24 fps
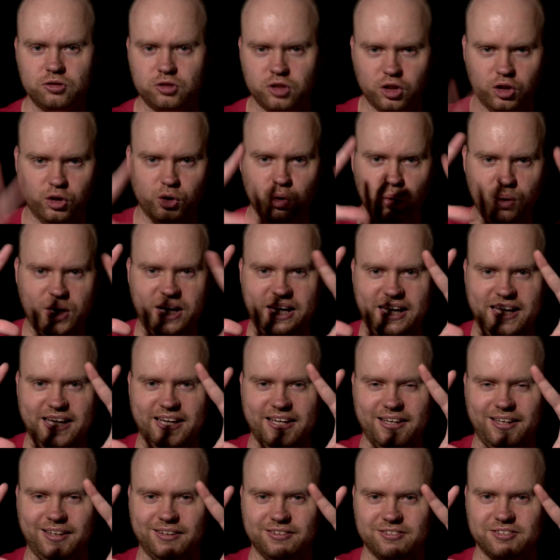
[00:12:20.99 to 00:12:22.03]
two
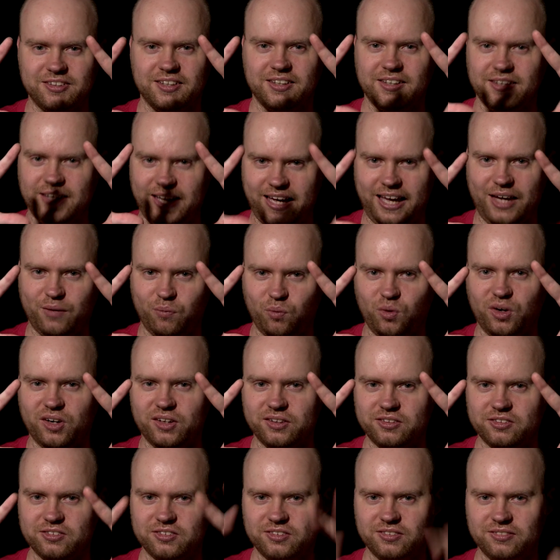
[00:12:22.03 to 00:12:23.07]
hands at
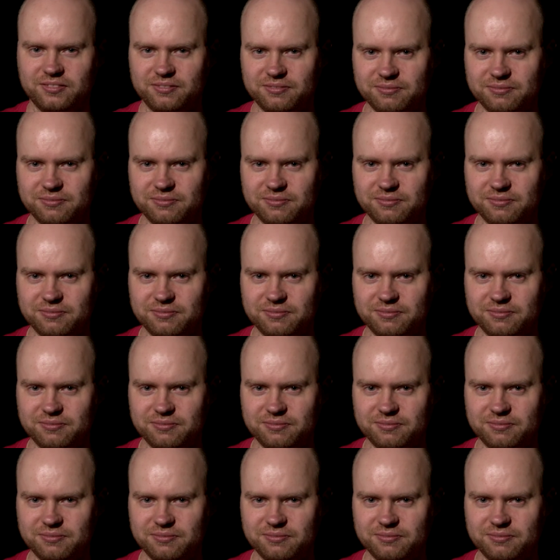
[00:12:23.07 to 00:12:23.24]
once.